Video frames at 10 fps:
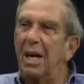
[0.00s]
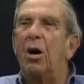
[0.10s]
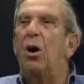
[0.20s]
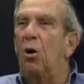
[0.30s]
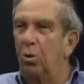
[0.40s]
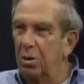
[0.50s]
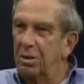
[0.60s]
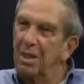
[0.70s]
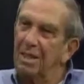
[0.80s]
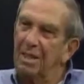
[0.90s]

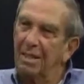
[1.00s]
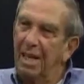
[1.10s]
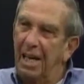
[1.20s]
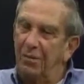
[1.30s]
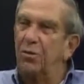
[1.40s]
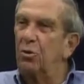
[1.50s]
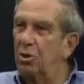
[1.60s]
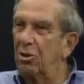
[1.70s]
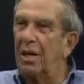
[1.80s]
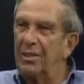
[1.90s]
hold a
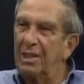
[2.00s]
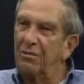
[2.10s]
future, I think,